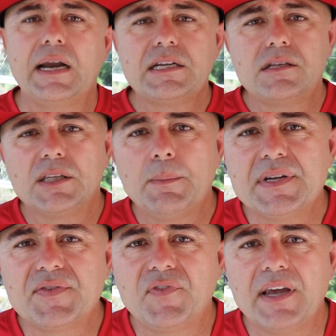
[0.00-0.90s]
I just looked him
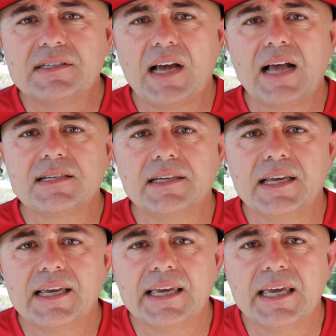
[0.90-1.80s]
in his face. I
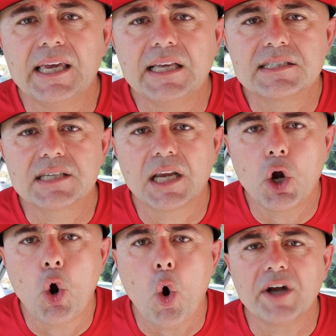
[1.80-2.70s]
said, it's
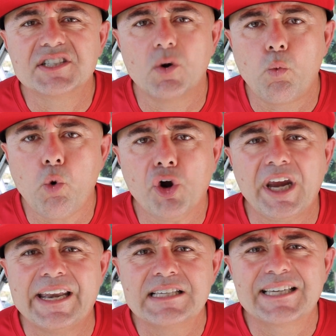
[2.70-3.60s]
going to work,
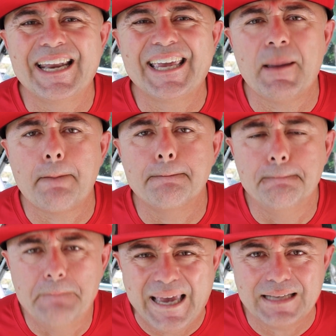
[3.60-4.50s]
and it's going to
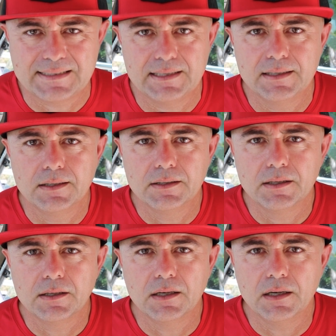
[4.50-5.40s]
get bit,
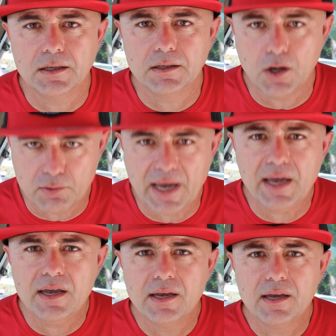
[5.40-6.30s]

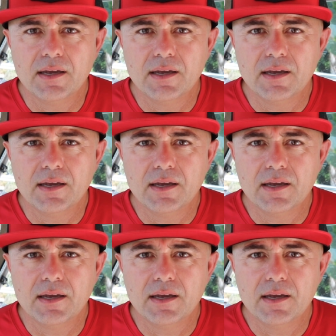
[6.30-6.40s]
okay?